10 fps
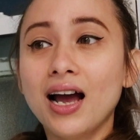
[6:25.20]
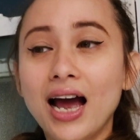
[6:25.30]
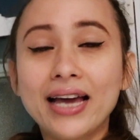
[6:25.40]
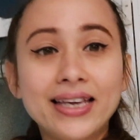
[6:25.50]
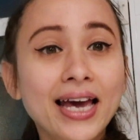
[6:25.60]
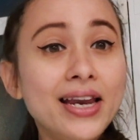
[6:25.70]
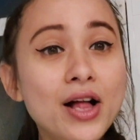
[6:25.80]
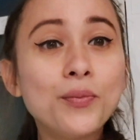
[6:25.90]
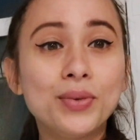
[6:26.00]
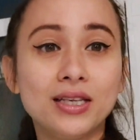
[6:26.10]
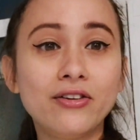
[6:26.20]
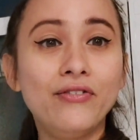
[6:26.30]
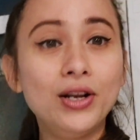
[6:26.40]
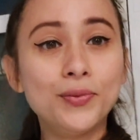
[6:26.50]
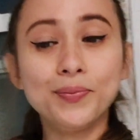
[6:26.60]
I can't help but
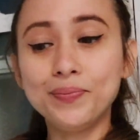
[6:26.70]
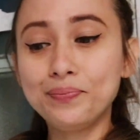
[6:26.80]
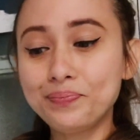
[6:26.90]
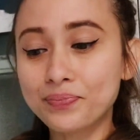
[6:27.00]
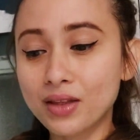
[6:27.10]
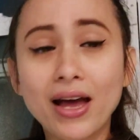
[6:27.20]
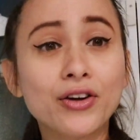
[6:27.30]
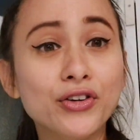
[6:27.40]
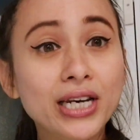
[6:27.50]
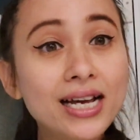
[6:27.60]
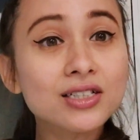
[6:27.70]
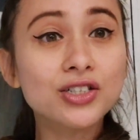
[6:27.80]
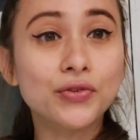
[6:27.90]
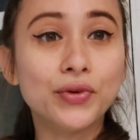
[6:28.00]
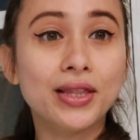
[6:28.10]
develop a
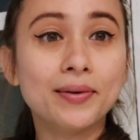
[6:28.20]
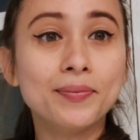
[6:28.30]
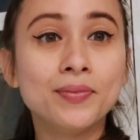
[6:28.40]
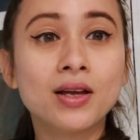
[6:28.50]
connection with them.